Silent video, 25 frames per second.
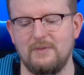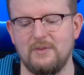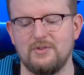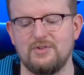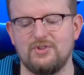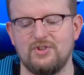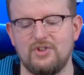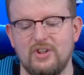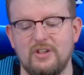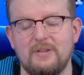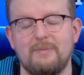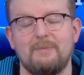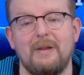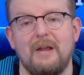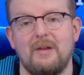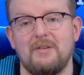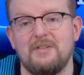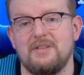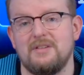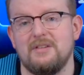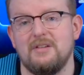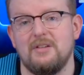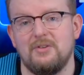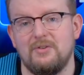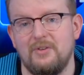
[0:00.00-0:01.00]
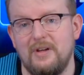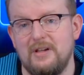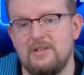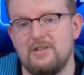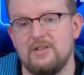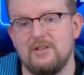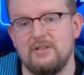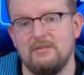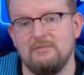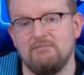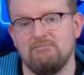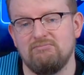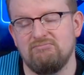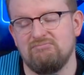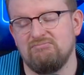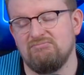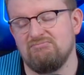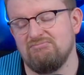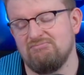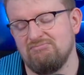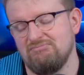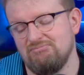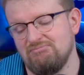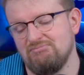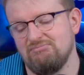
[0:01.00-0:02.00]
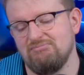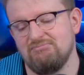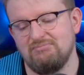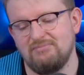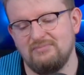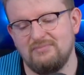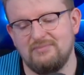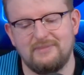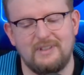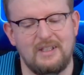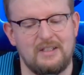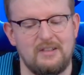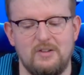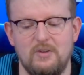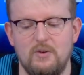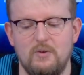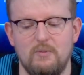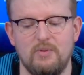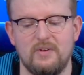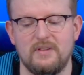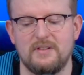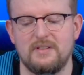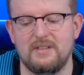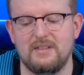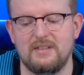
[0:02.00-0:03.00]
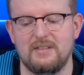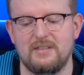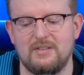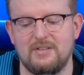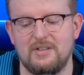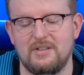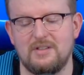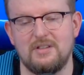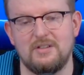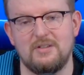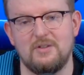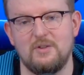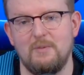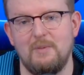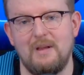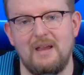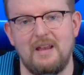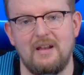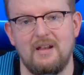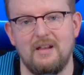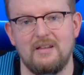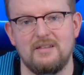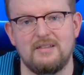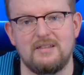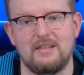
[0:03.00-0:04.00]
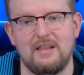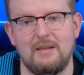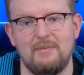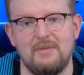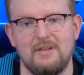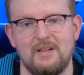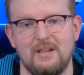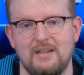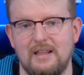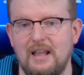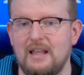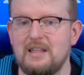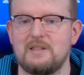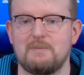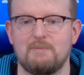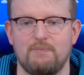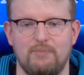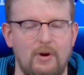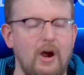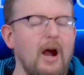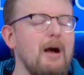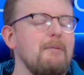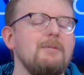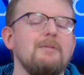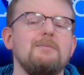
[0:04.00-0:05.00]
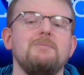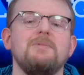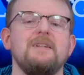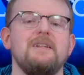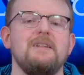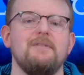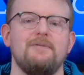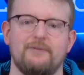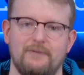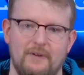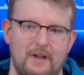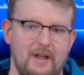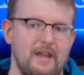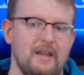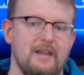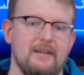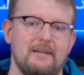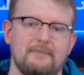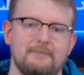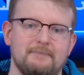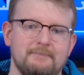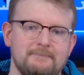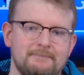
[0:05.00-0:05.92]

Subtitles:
you're just bouncing a creature, then Hubris is just a 2-mana unsummon, and that's probably fine.